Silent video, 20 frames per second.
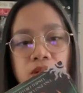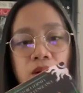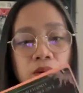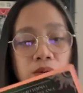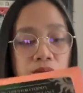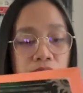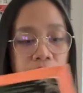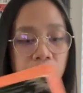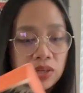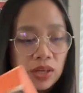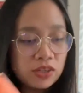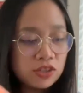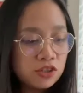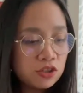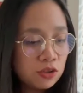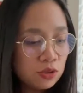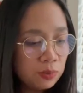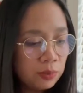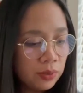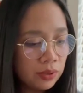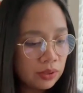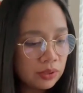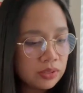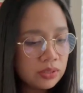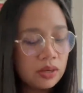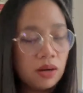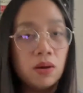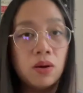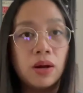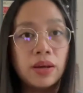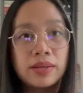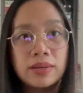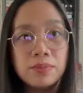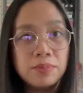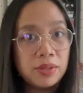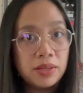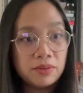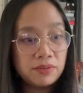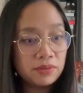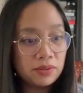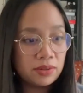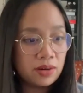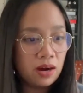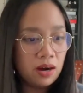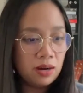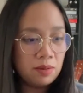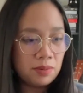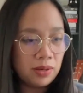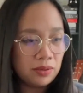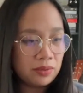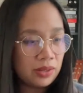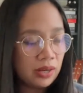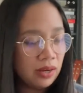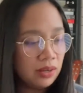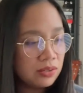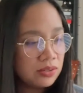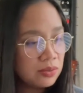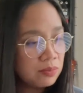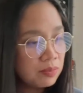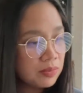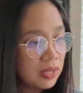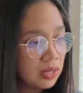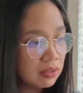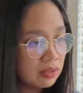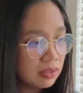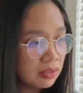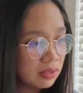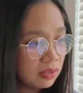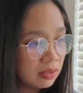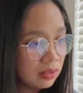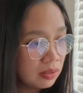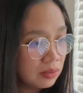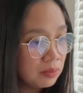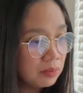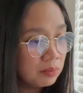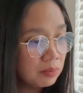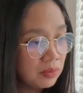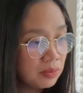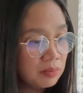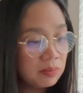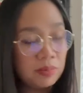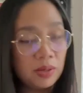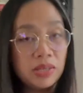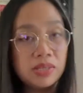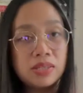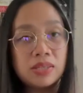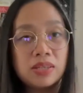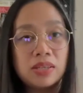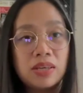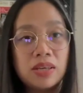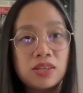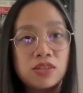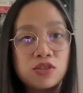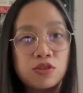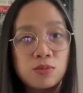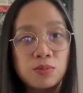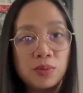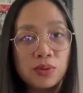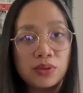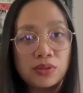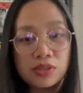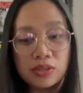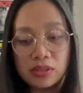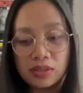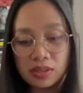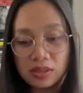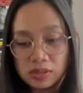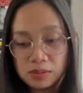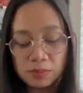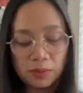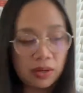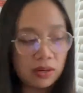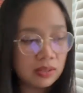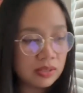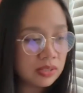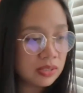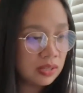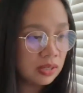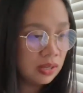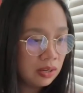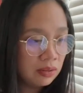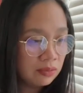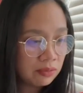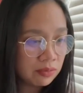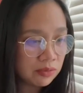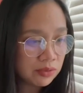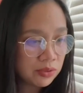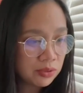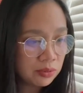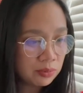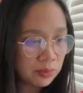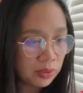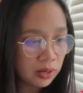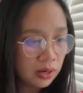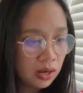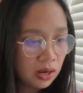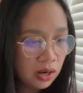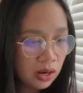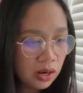Oh, so you get two books. Oh, I completely forgot about that. So technically, you basically get two books in this box for October.